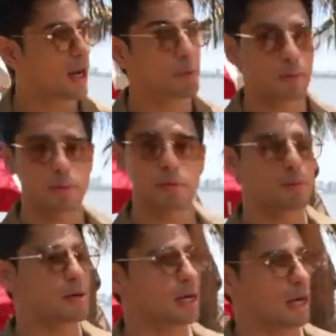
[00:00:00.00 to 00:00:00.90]
I remember when
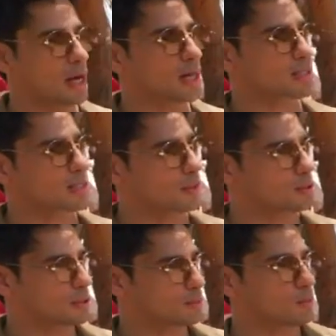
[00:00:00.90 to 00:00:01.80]
we met last, I
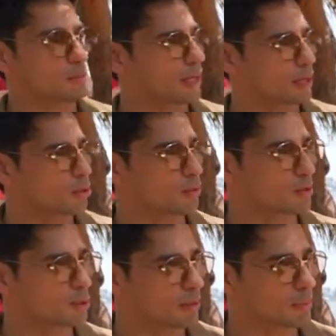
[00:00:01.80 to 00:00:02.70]
was in Mumbai, I don't know
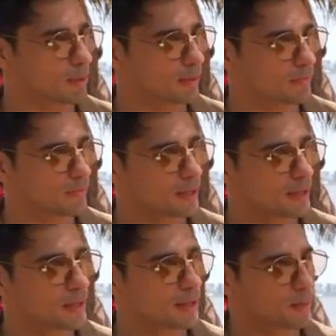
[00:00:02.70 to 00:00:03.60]
if you remember,
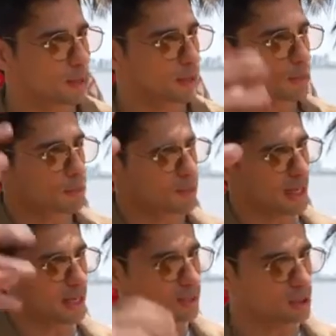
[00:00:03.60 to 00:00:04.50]
you
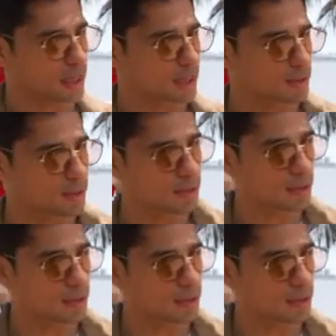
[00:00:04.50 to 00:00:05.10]
had a chat with